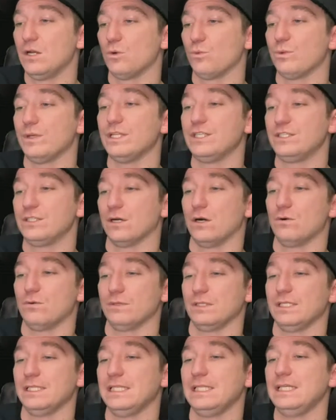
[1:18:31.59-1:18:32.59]
We don't
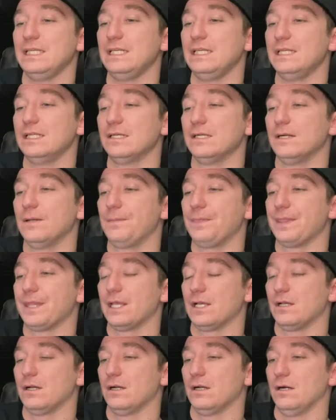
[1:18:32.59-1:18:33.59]
need
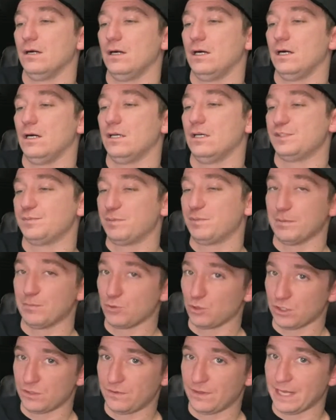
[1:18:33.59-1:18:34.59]
uh, split
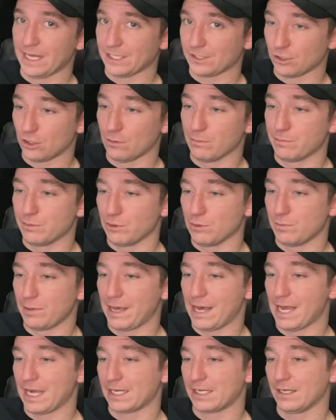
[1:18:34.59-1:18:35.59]
boards for that. It's all boot
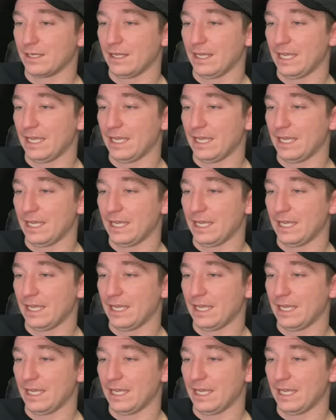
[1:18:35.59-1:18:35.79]
pack.